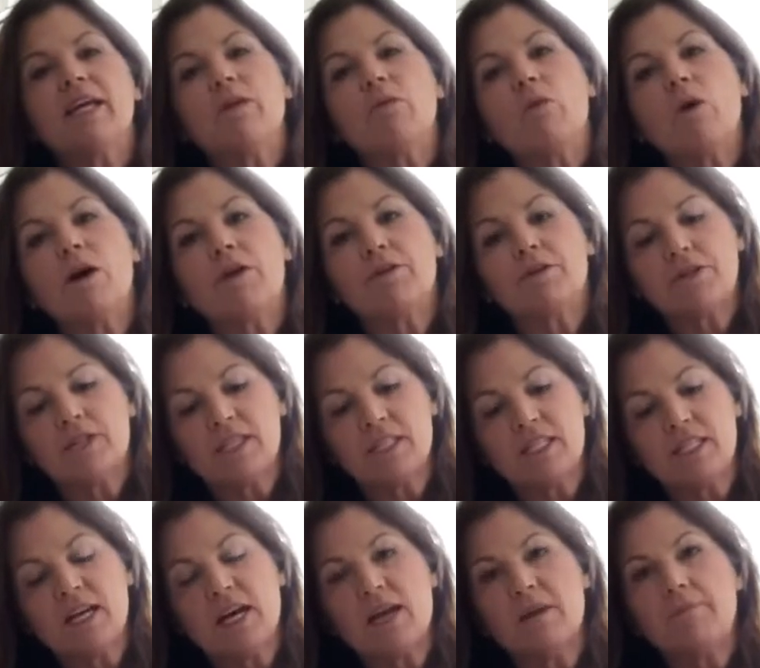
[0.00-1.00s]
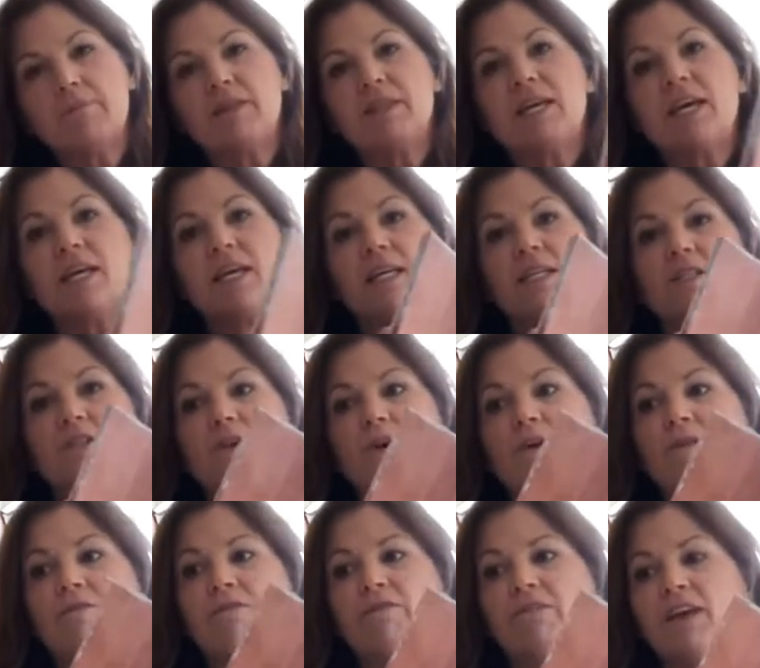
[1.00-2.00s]
water this time, but that gets
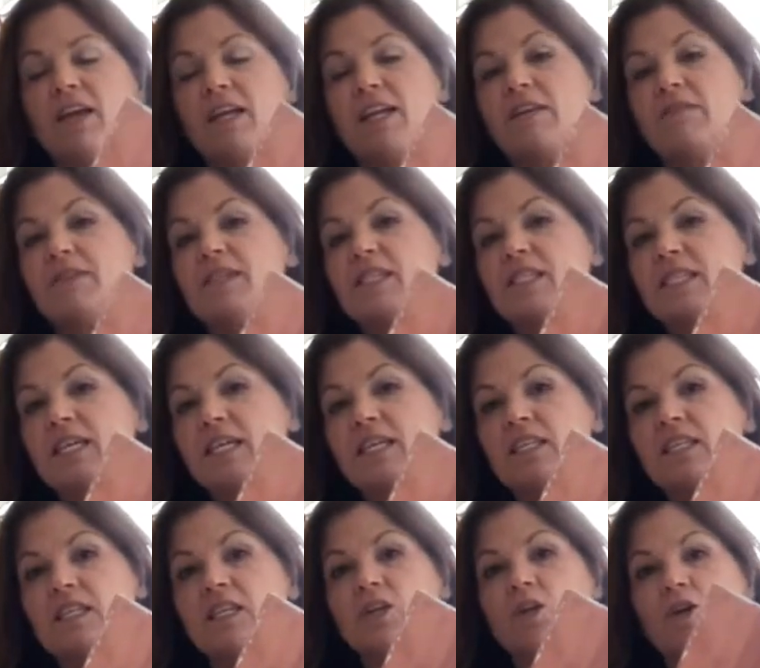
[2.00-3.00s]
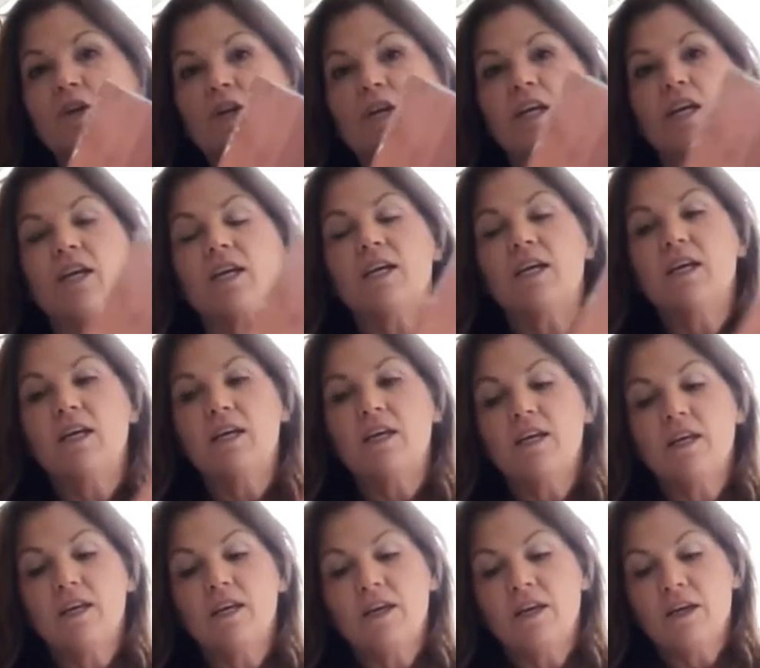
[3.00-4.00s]
off any of the sanding gook.
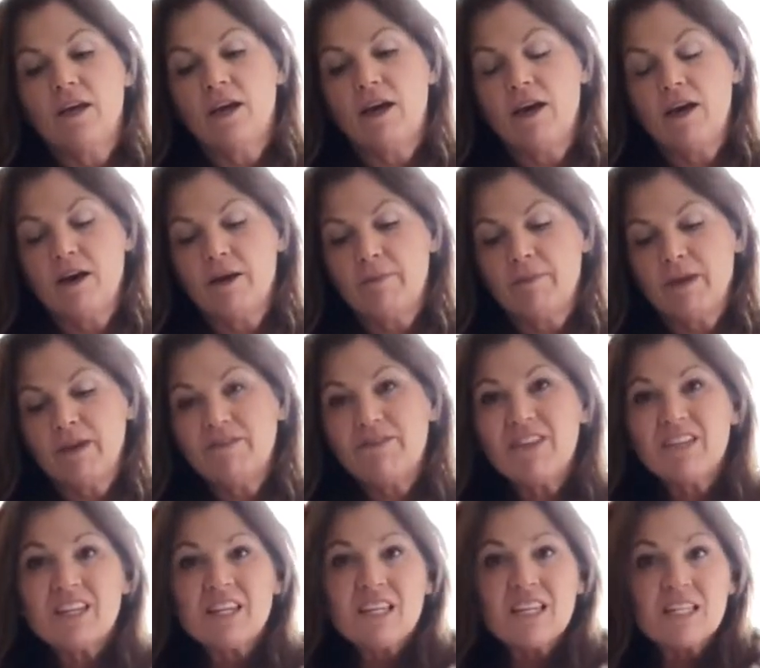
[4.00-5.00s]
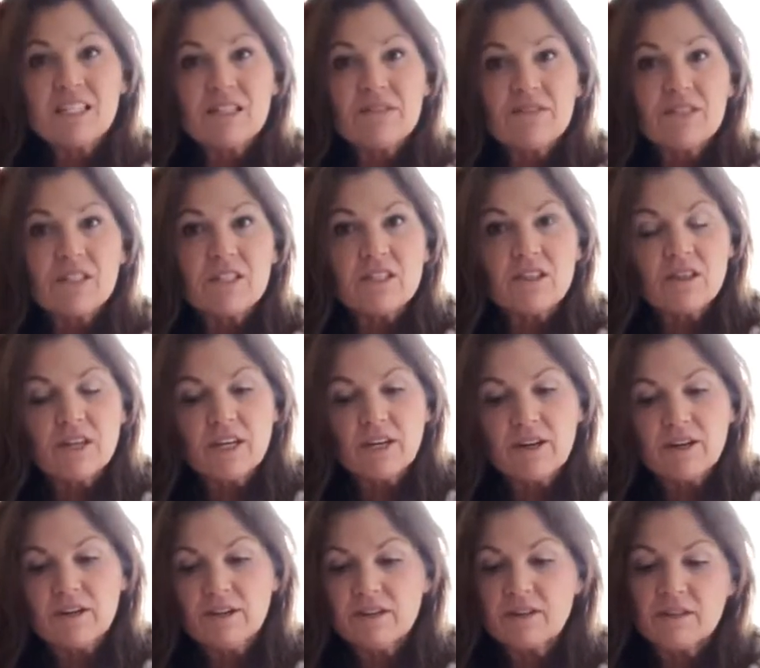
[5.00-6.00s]
If the adhesive's still
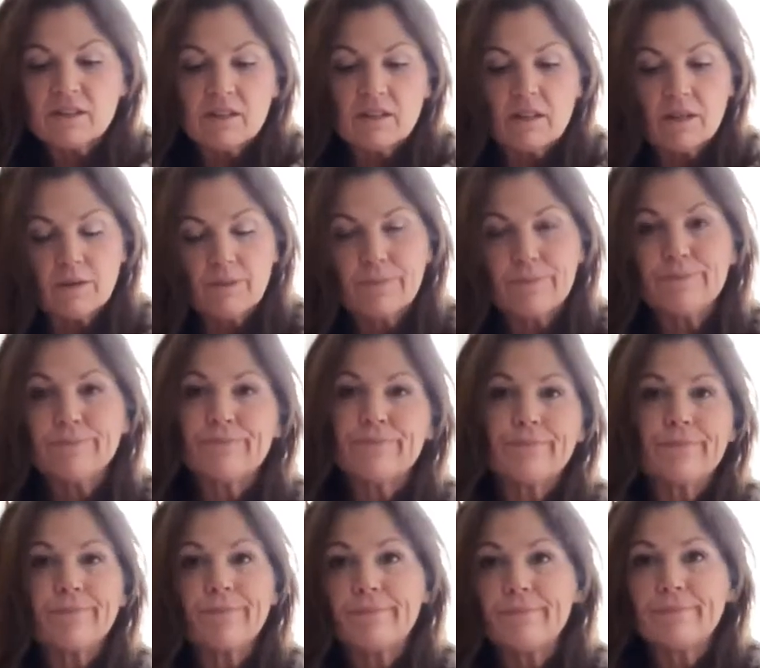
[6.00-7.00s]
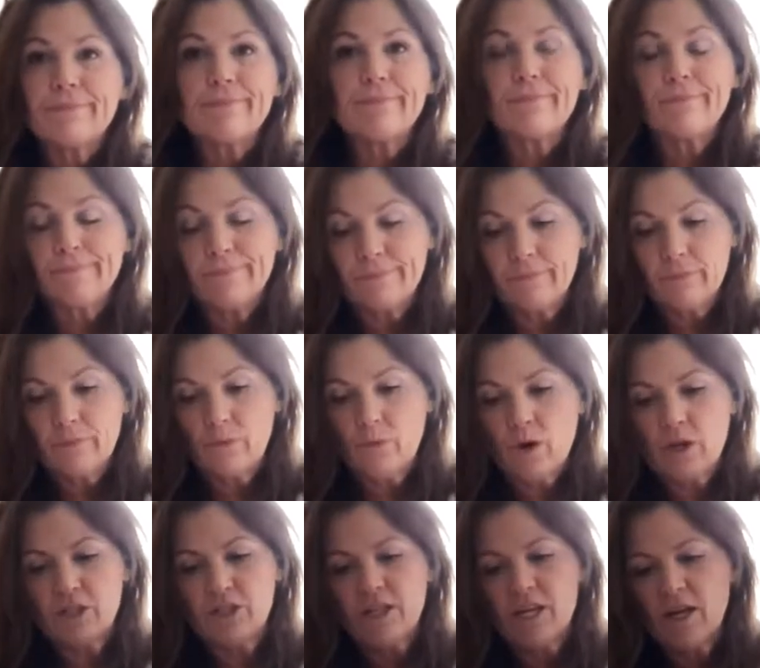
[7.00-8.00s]
there, you know,
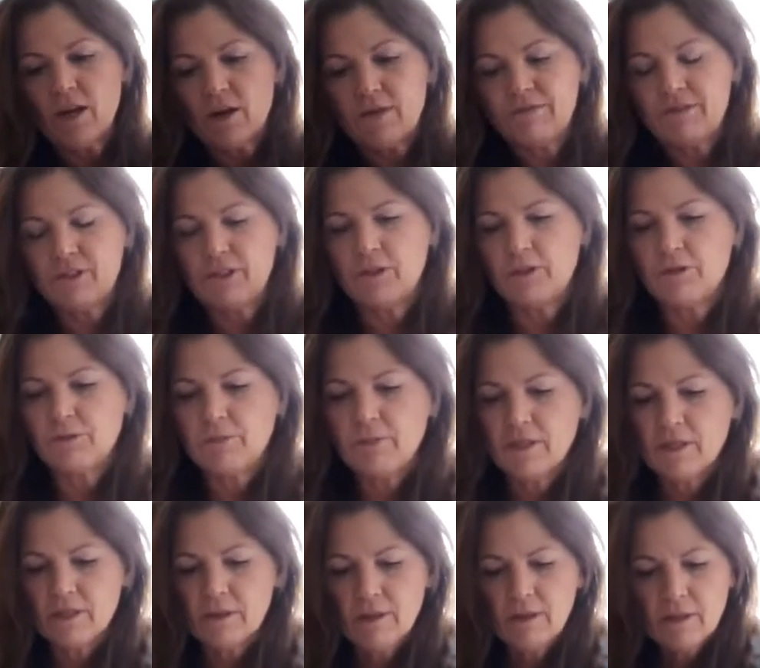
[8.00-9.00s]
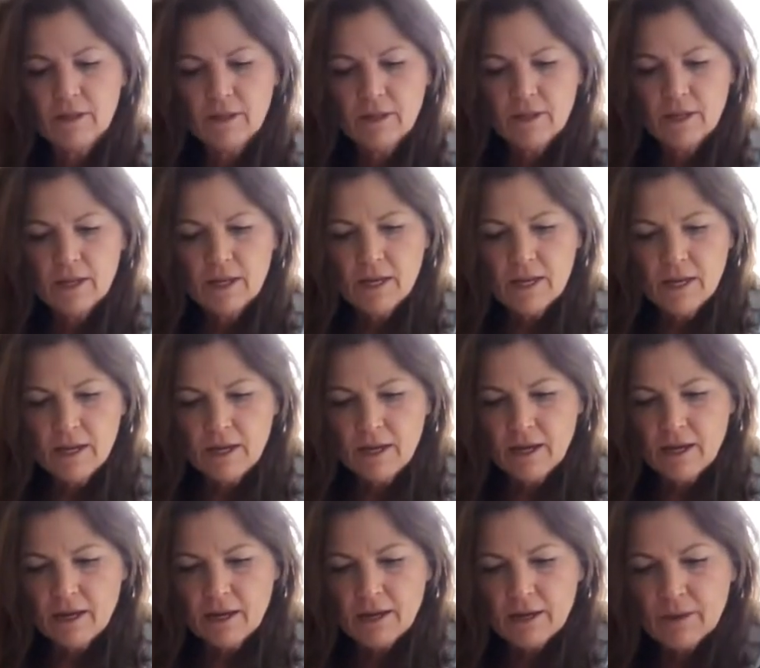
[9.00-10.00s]
wash that off too. But
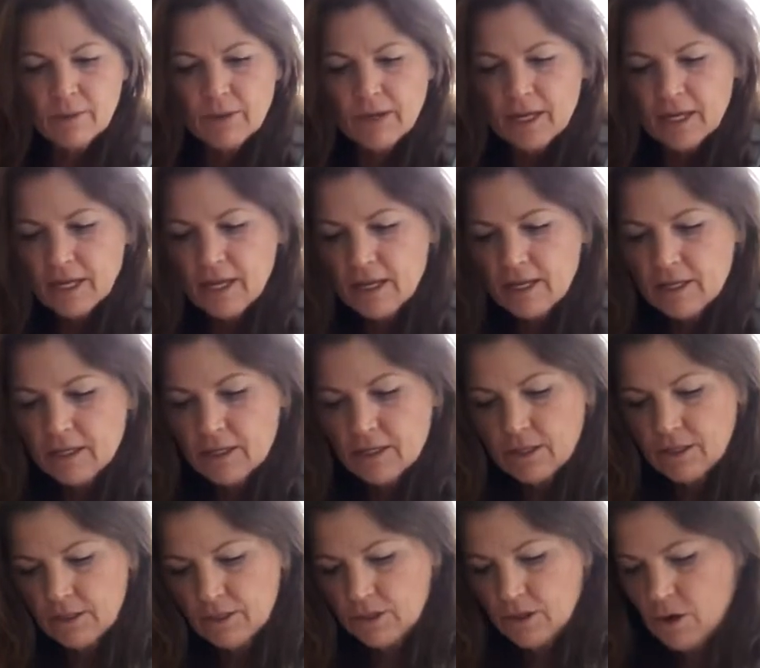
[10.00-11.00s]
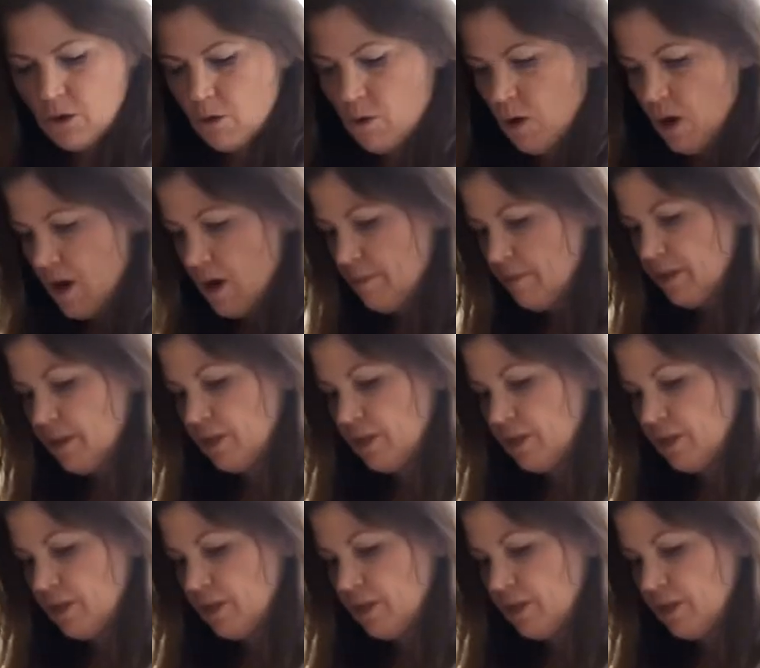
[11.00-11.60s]
anyway, so I'm going to